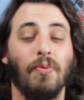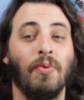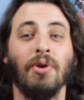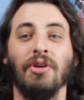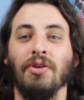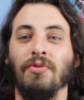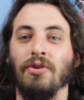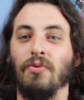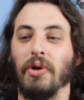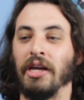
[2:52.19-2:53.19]
What are you
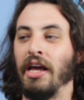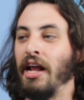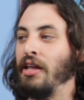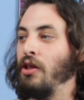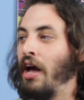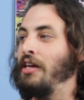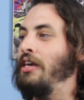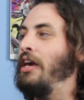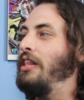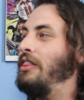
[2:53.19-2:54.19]
doing? And I
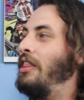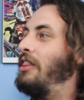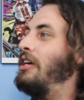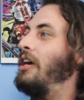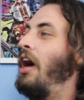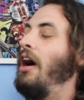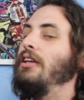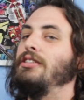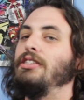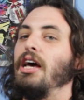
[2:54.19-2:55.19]
get that the
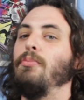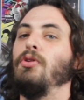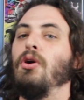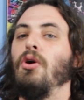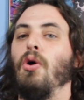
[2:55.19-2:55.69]
concept